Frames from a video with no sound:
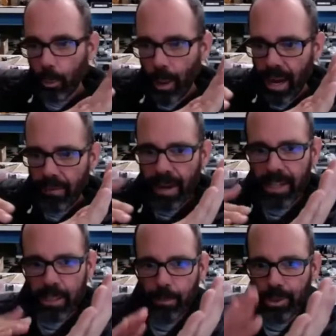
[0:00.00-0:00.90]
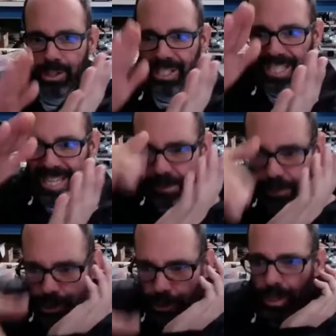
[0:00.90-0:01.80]
wave has to precede the
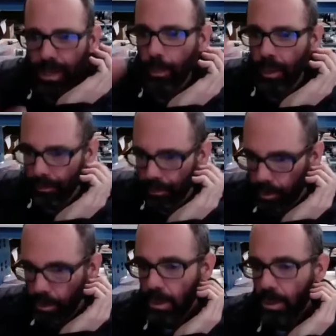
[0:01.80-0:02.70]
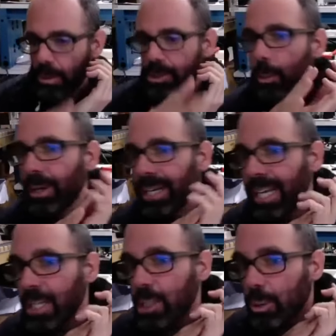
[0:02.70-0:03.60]
terrain wave. So we're going to
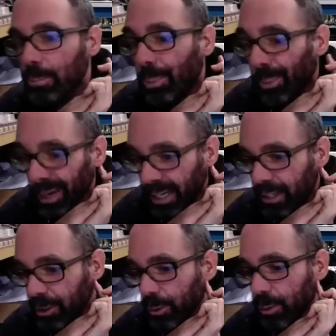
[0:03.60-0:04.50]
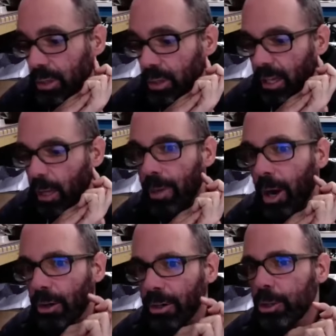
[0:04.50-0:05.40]
get to a point, dude. It'd be
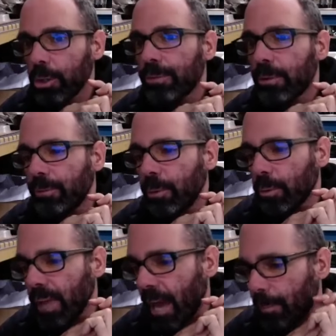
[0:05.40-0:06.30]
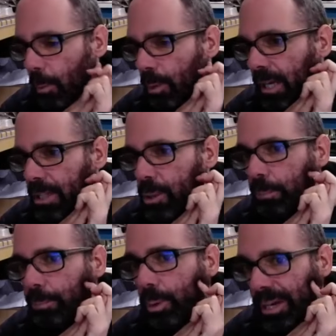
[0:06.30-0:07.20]
hard to do for a full lap, but we'll get to a
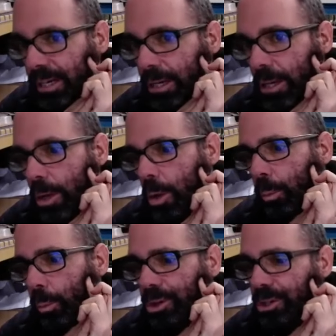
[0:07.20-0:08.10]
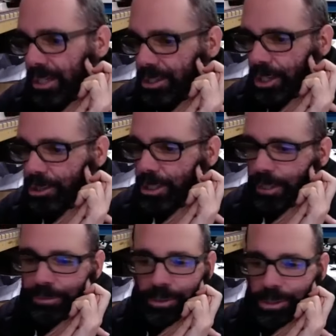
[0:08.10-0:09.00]
point where you're not touching the
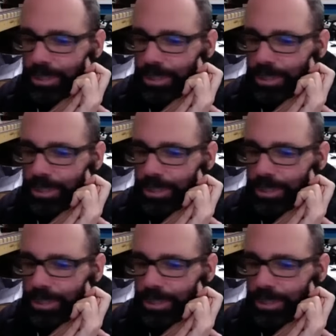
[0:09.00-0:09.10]
fronts